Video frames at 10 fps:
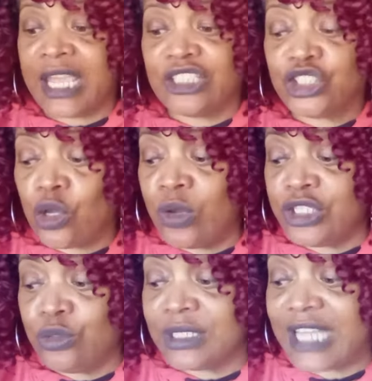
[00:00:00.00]
ain't showing
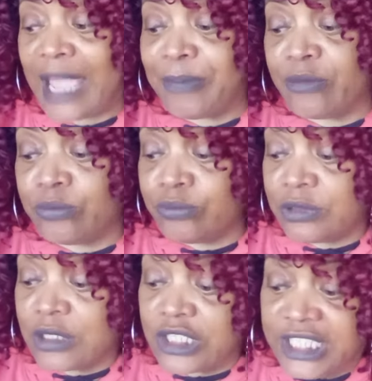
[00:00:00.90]
you the type of
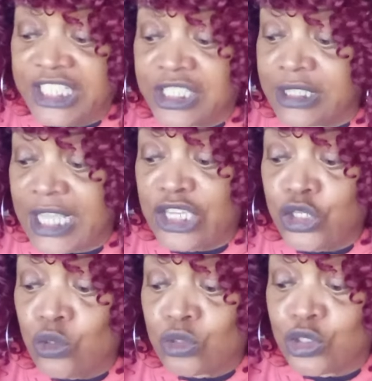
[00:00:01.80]
attention that they
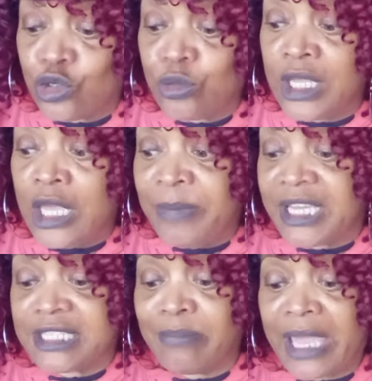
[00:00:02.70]
used to.
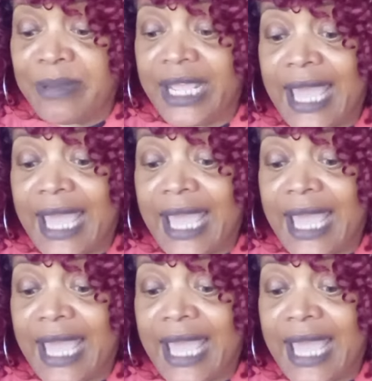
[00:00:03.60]
Because maybe they